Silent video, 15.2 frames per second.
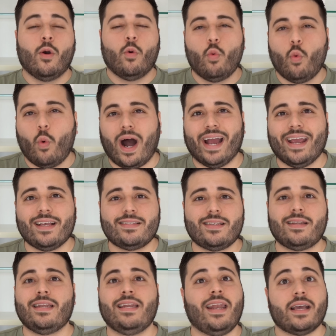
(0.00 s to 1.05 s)
why is
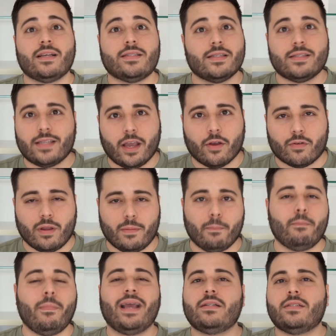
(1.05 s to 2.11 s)
it necessary,
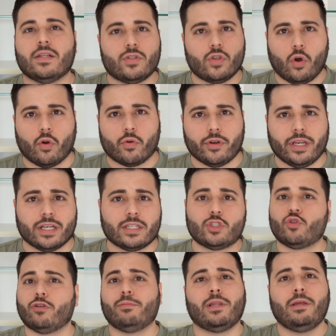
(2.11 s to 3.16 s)
mandatory,
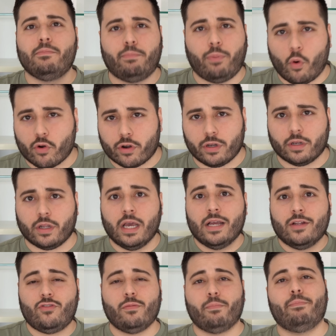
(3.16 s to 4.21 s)
extremely important
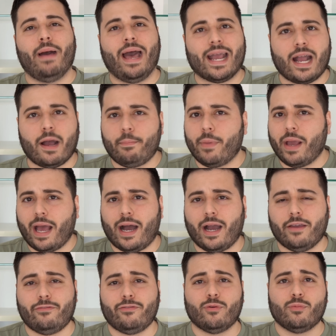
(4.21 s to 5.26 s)
to back up my
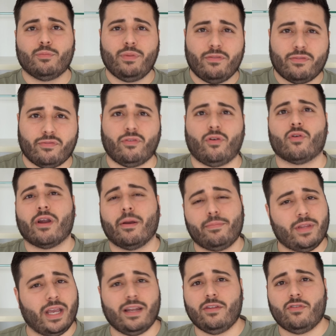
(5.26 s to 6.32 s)
iPhone before
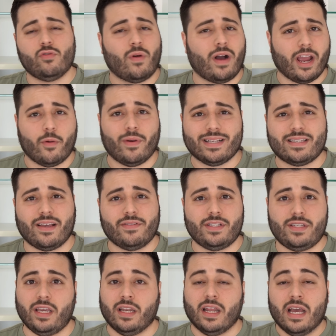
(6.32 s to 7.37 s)
updating to i O S
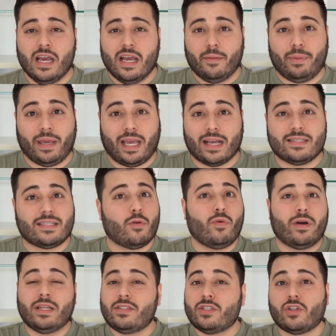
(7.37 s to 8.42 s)
seventeen? Because I
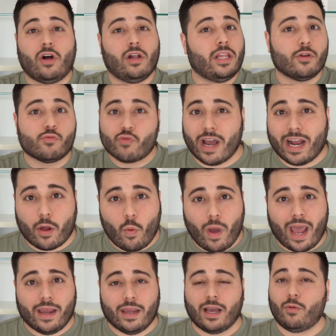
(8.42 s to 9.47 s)
want to install it right
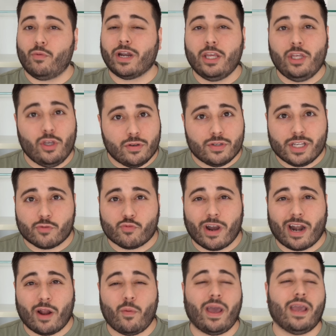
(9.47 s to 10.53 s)
away. I want to use it
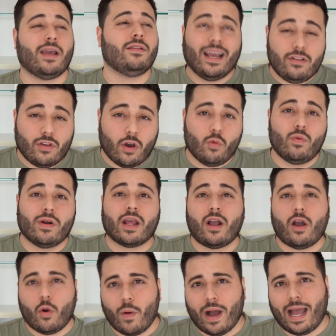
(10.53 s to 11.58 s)
right away. I don't want to
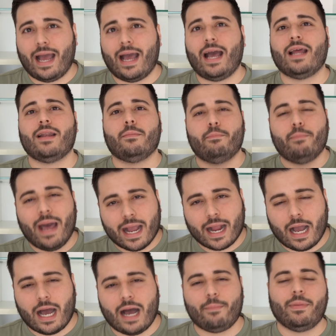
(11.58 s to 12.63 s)
go ahead,
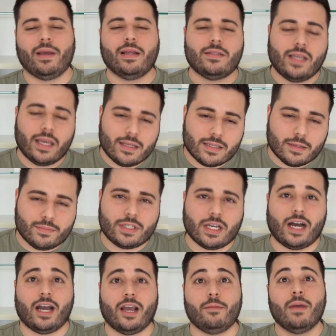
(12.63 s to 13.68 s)
back up. It takes some
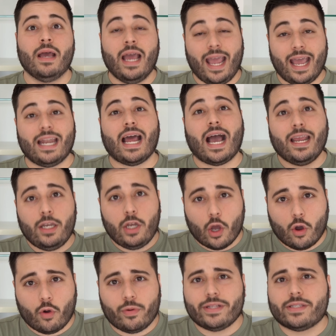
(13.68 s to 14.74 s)
time, and I
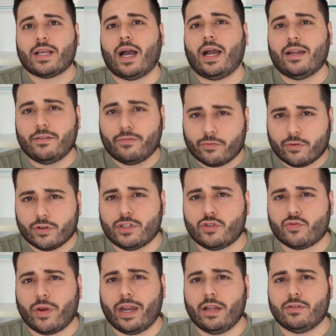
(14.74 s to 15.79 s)
know it's kind of
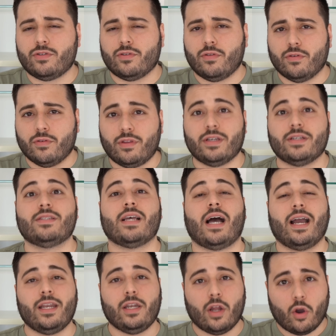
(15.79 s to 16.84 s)
frustrating to do this.
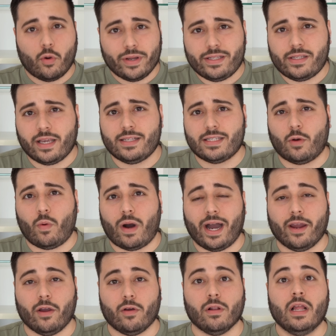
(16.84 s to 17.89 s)
I know it takes a
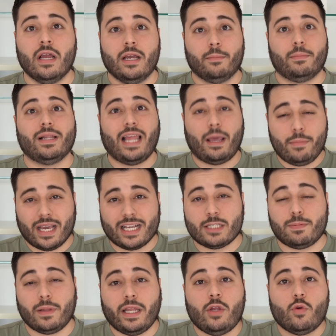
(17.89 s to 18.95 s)
while, but let me
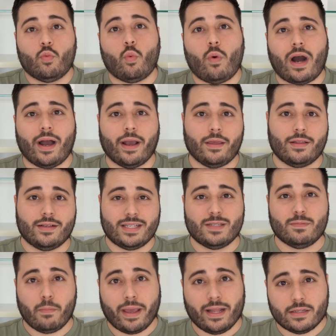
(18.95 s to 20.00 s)
explain you why this
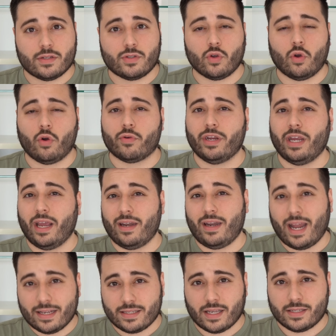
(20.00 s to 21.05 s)
is mandatory and
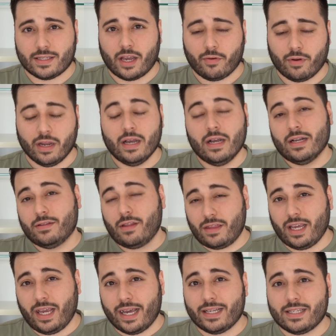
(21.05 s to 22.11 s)
necessary. The
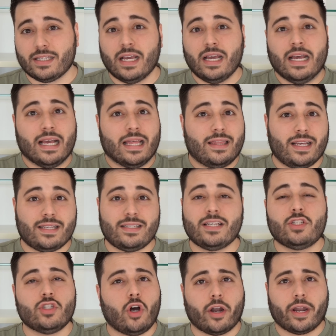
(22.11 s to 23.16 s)
thing is, this
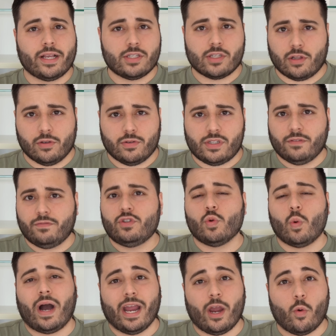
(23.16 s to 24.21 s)
is not exclusive
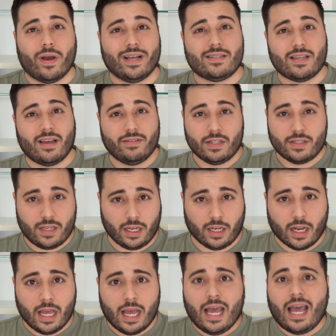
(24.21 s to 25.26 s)
to i O S
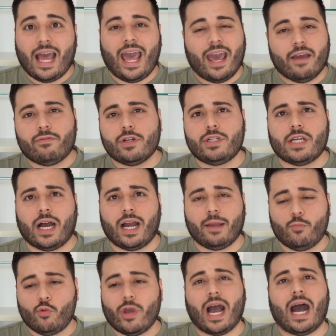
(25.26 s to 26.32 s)
seventeen. Every
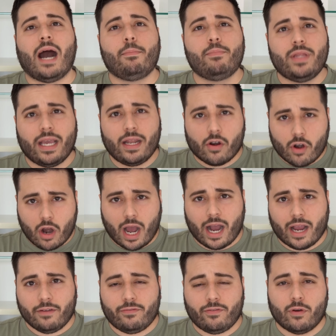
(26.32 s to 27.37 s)
time we update our
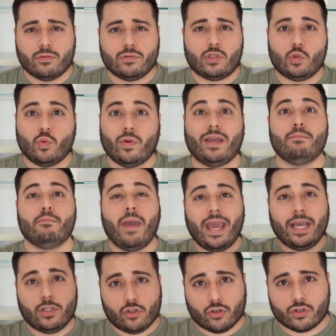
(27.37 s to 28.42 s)
iPhones to a
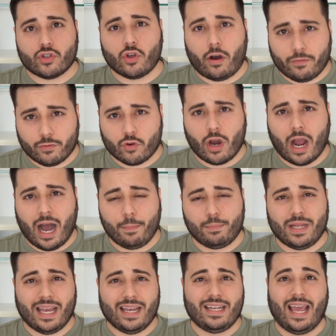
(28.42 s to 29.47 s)
major software
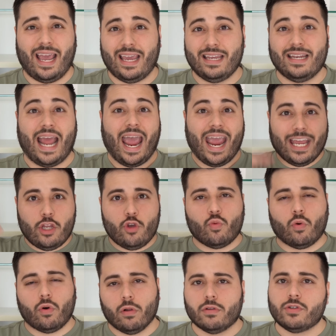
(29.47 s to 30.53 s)
update, an
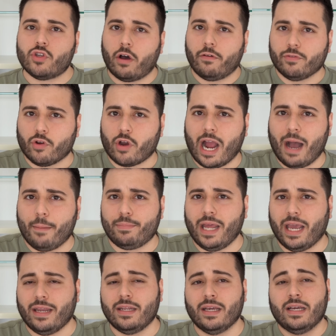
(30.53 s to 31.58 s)
annual software
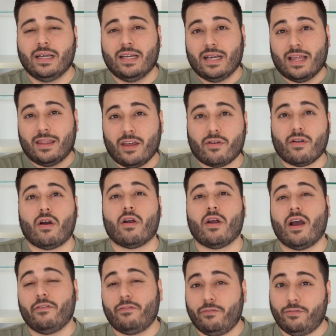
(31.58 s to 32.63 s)
update, there
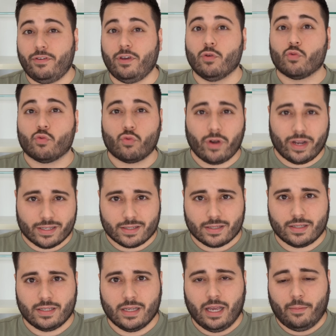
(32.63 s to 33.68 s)
are a few
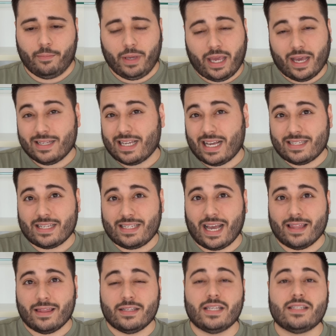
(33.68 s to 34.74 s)
risks, because as I
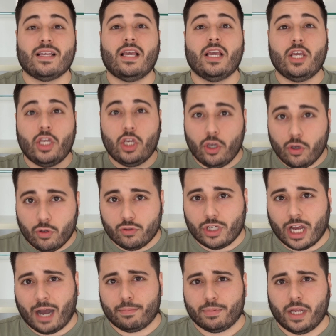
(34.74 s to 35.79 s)
said, this is a huge
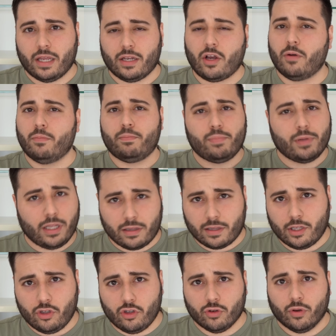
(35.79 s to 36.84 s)
update,
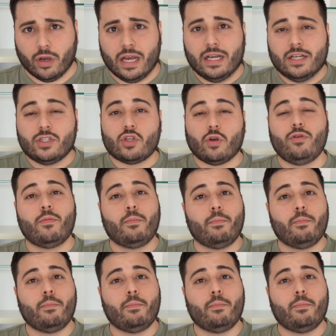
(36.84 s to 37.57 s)
completely new. So you